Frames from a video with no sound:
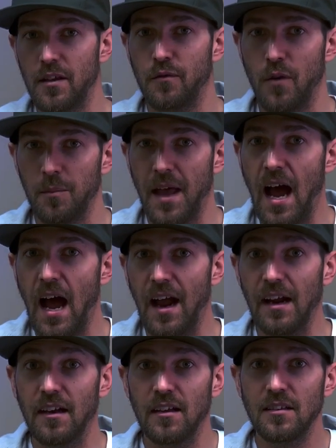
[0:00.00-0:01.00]
from the
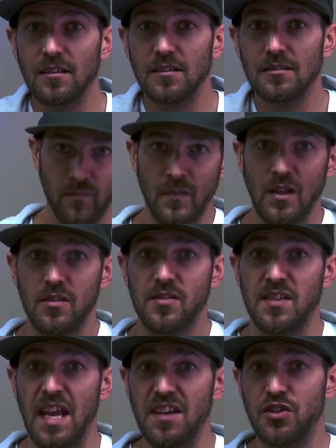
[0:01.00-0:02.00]
hide.
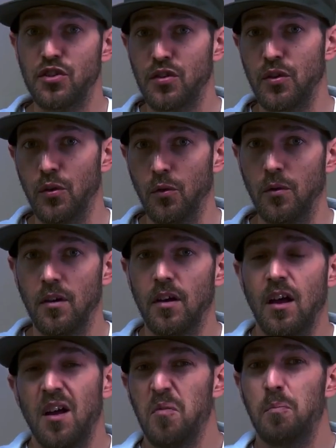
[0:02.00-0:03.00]
Stage 2,
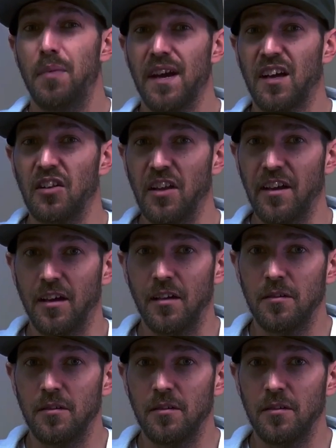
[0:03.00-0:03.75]
pickling.